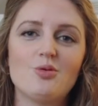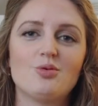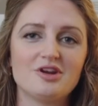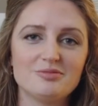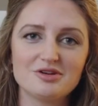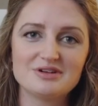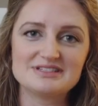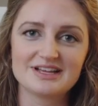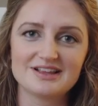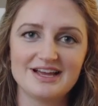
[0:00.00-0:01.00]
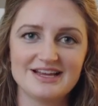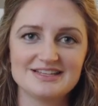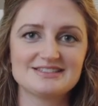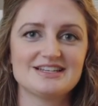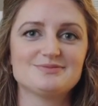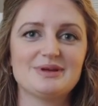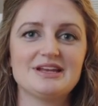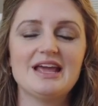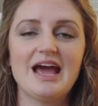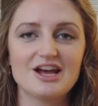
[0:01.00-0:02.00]
One of my recent clients has been
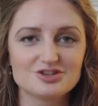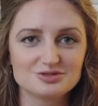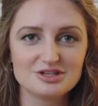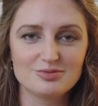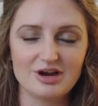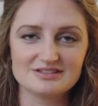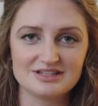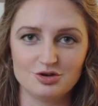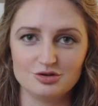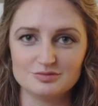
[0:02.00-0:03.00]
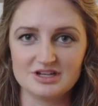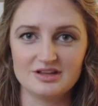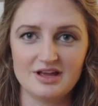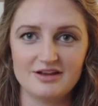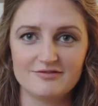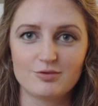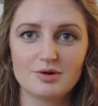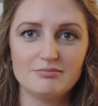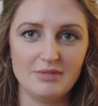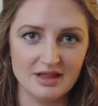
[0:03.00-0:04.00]
casually browsing homes online for
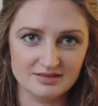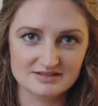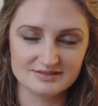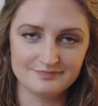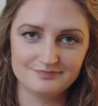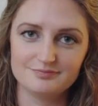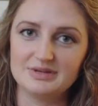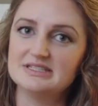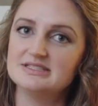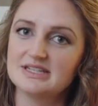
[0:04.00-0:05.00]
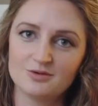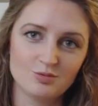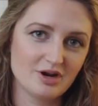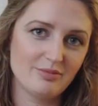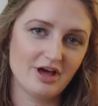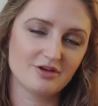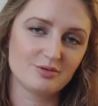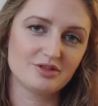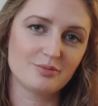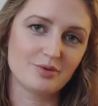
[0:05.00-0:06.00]
months, but didn't want to bother
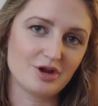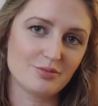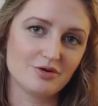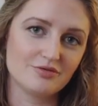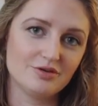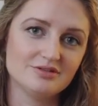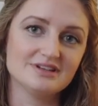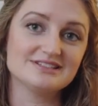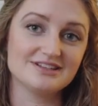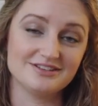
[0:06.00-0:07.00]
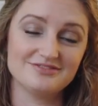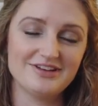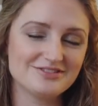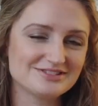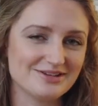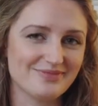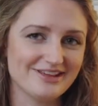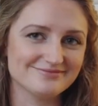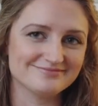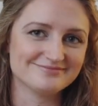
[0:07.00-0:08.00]
with a pre-approval until he found
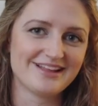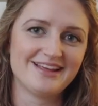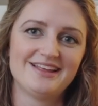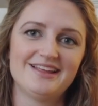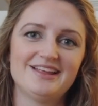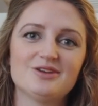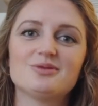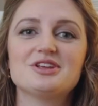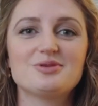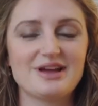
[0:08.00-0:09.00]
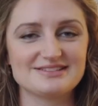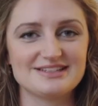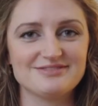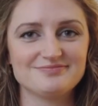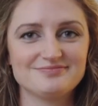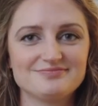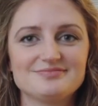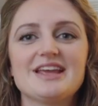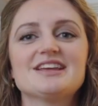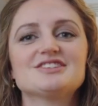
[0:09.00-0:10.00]
something. Well, you guessed it.
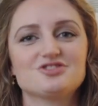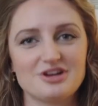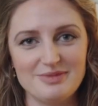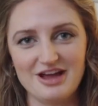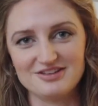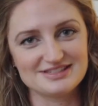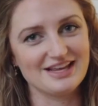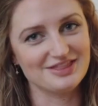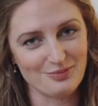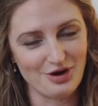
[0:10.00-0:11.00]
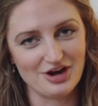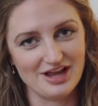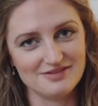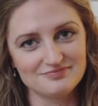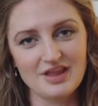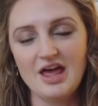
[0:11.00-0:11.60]
His dream house hit the market,